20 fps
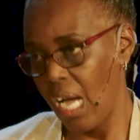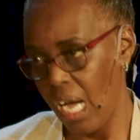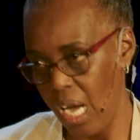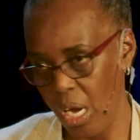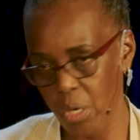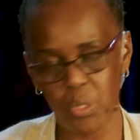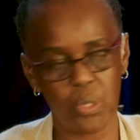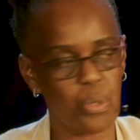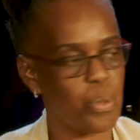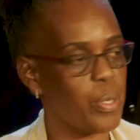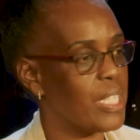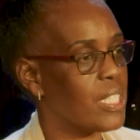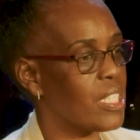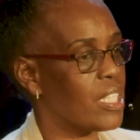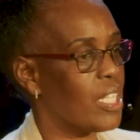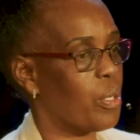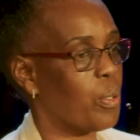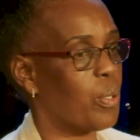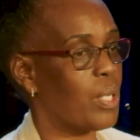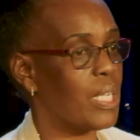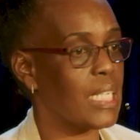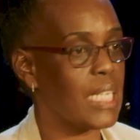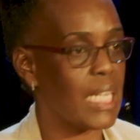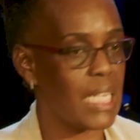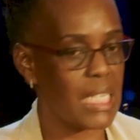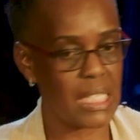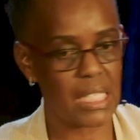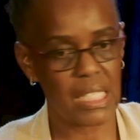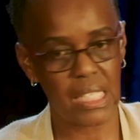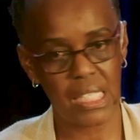out went the
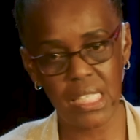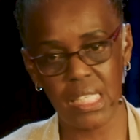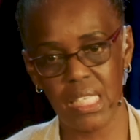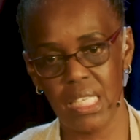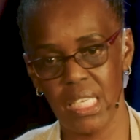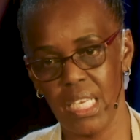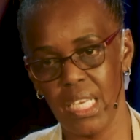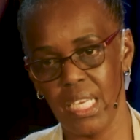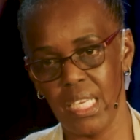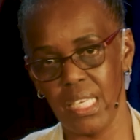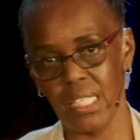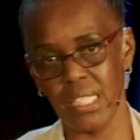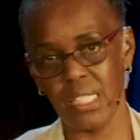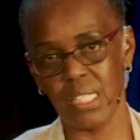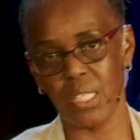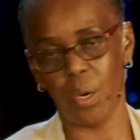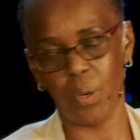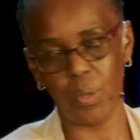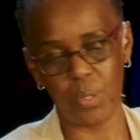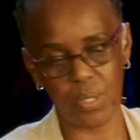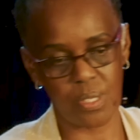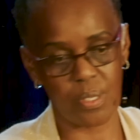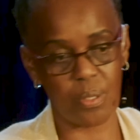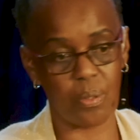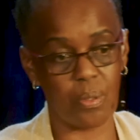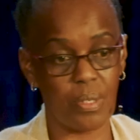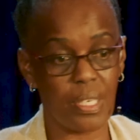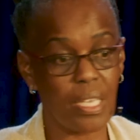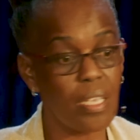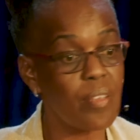holidays, and
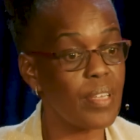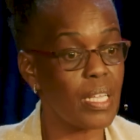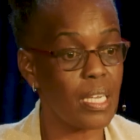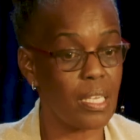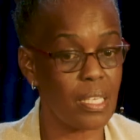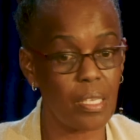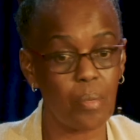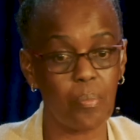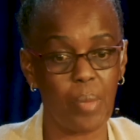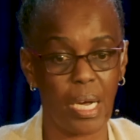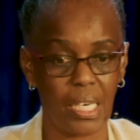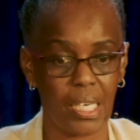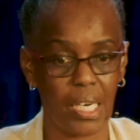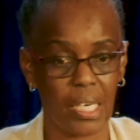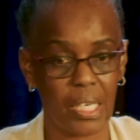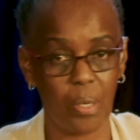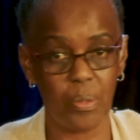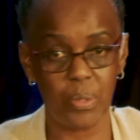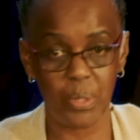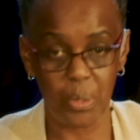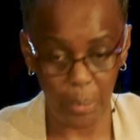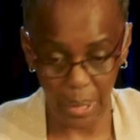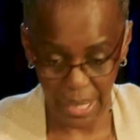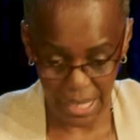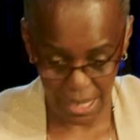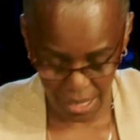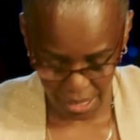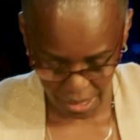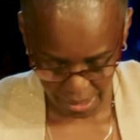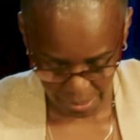also even the bank account
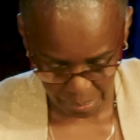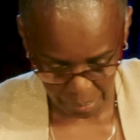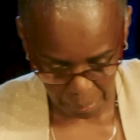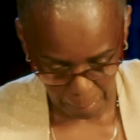went.